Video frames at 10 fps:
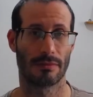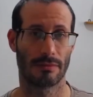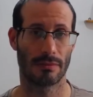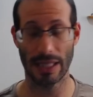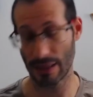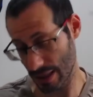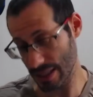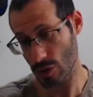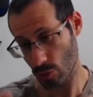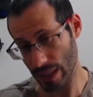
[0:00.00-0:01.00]
And
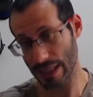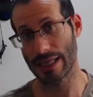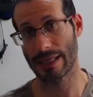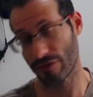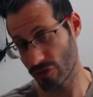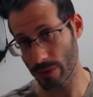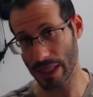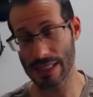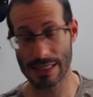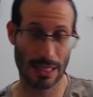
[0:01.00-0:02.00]
this will take a few
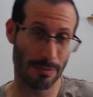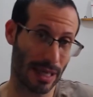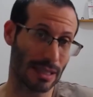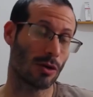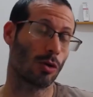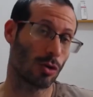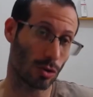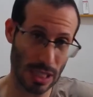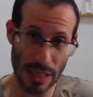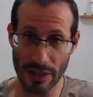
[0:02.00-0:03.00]
minutes depending on
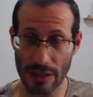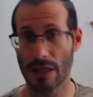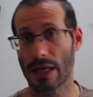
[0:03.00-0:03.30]
your server